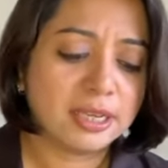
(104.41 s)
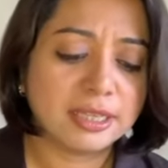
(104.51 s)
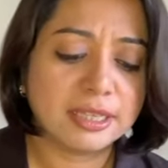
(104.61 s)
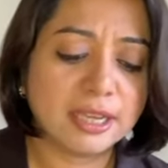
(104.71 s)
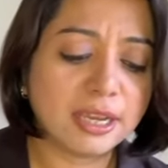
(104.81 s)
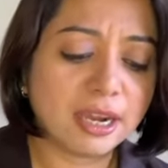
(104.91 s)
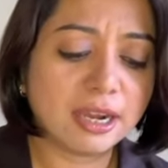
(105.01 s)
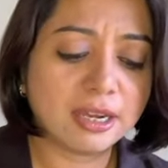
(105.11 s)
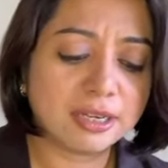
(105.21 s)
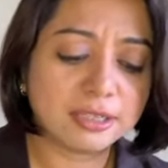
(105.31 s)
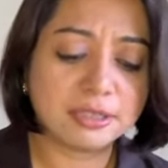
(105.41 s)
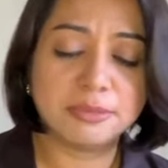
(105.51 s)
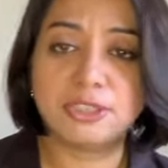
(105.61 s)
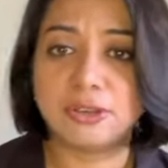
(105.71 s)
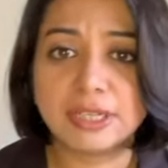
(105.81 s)
They are the
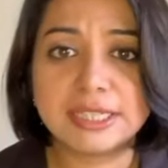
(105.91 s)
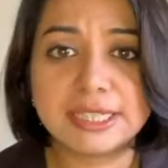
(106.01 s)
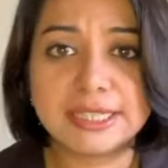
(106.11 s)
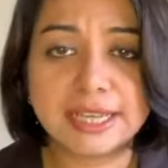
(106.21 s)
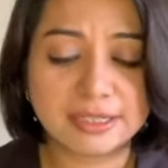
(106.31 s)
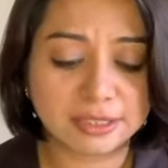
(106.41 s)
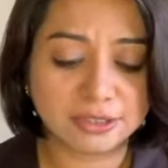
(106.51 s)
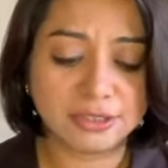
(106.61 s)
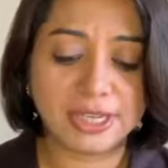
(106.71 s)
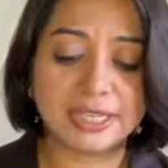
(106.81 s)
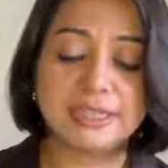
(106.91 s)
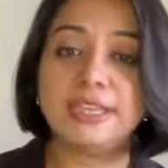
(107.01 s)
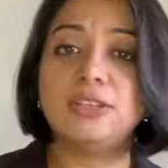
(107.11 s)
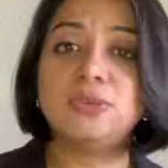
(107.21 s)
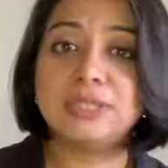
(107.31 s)
majority in that country and
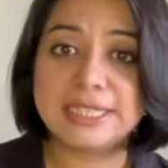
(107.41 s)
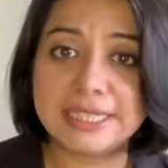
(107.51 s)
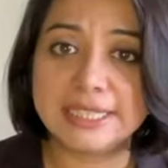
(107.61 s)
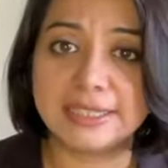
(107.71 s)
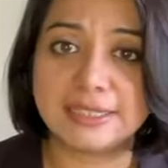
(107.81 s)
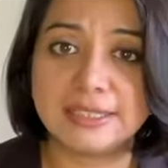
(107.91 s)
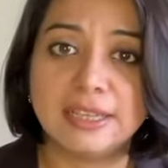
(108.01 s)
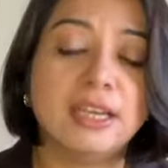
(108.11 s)
they don't need it.